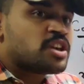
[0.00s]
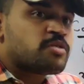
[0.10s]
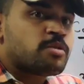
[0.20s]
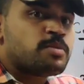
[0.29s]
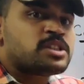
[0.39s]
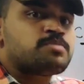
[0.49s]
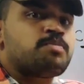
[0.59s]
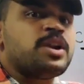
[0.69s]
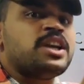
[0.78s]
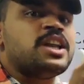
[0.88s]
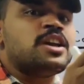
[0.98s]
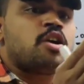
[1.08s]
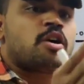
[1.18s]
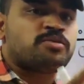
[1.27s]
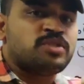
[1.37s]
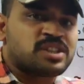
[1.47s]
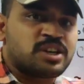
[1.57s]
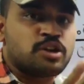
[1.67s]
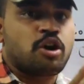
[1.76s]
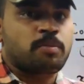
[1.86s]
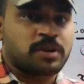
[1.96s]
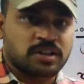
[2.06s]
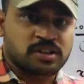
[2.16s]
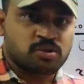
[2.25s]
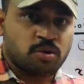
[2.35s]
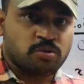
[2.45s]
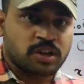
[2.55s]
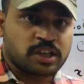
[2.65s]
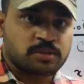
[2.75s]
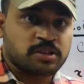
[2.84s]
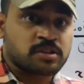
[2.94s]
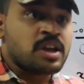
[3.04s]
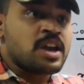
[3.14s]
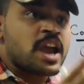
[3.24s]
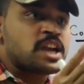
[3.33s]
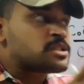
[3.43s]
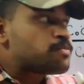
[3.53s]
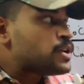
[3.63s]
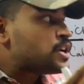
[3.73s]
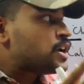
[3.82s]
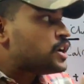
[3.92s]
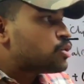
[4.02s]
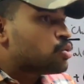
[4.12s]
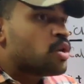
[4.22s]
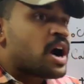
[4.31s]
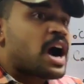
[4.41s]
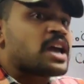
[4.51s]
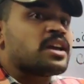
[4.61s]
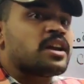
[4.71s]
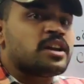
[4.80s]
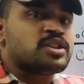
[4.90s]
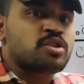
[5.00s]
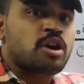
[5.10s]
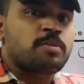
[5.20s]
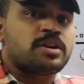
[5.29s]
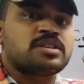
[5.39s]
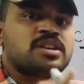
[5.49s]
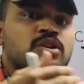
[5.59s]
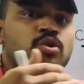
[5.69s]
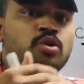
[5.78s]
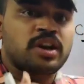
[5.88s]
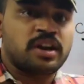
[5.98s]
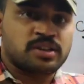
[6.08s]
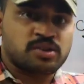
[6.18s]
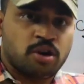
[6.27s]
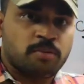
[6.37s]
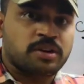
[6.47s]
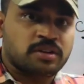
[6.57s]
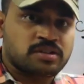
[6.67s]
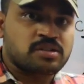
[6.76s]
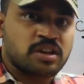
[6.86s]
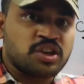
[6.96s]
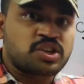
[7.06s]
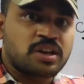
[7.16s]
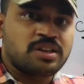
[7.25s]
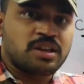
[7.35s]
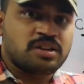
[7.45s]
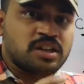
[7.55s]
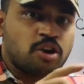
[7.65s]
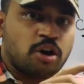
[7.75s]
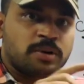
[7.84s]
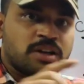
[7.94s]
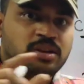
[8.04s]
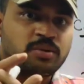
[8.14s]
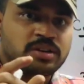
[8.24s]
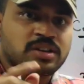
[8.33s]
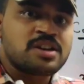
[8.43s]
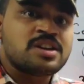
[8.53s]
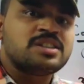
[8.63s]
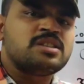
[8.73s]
There will be splitting of these d orbitals is going to take place and splitted into higher energy orbitals and lower energy orbitals. Initially their d orbitals are what?